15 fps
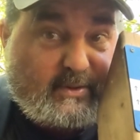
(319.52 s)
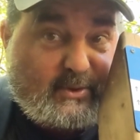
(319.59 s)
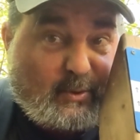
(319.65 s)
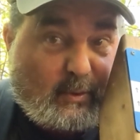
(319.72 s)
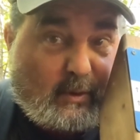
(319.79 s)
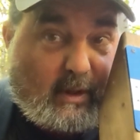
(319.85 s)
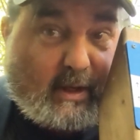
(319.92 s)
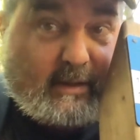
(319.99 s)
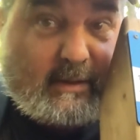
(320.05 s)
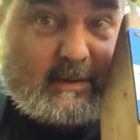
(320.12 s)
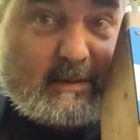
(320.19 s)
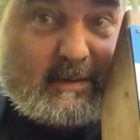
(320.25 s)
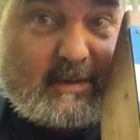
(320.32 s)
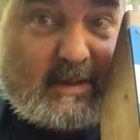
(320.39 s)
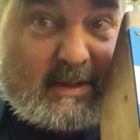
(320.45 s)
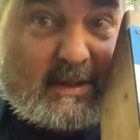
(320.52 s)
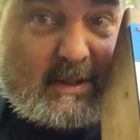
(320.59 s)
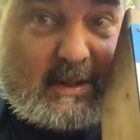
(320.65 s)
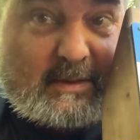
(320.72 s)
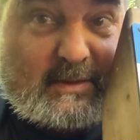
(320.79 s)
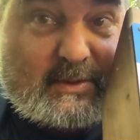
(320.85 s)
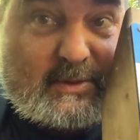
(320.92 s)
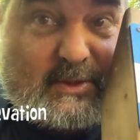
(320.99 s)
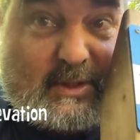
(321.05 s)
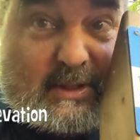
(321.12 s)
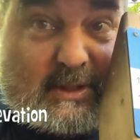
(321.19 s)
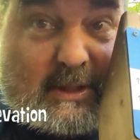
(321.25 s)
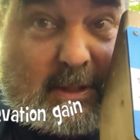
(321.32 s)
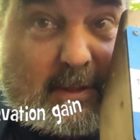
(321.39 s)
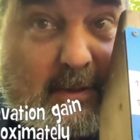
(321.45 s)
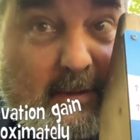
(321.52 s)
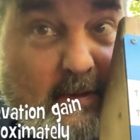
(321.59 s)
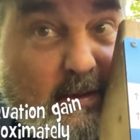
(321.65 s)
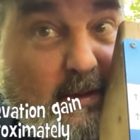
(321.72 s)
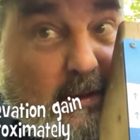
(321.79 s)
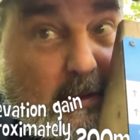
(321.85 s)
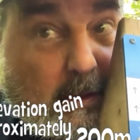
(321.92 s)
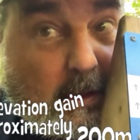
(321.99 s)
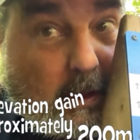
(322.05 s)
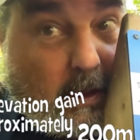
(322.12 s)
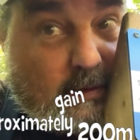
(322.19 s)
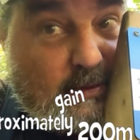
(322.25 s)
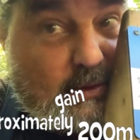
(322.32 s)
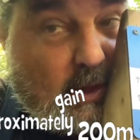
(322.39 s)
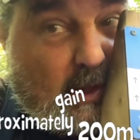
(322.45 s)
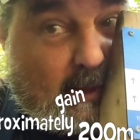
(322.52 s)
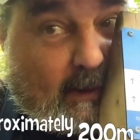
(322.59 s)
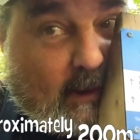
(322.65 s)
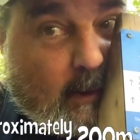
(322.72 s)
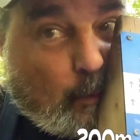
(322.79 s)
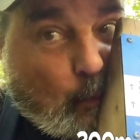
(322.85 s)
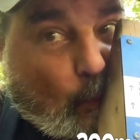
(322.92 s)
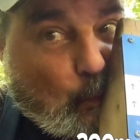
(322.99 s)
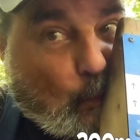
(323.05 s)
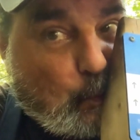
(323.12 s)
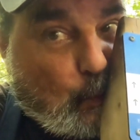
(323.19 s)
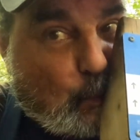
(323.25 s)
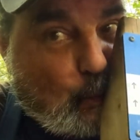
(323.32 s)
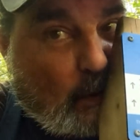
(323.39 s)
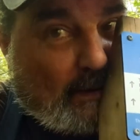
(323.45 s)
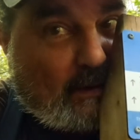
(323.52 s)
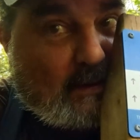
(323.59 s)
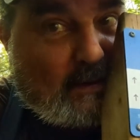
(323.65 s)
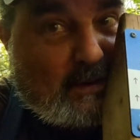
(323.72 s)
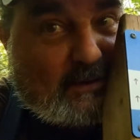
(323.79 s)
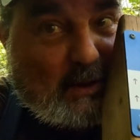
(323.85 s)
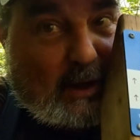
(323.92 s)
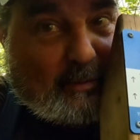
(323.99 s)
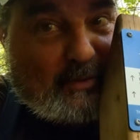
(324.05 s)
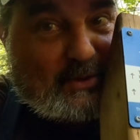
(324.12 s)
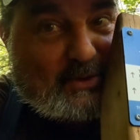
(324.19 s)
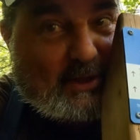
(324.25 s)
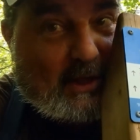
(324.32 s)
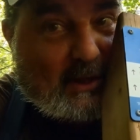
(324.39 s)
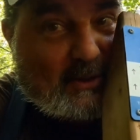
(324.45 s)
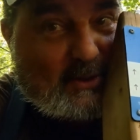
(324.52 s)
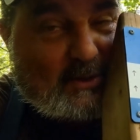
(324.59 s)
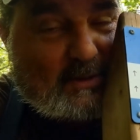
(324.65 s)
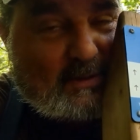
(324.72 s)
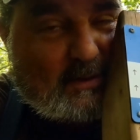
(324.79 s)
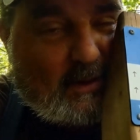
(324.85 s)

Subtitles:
so glad to see a sign top of the stairs.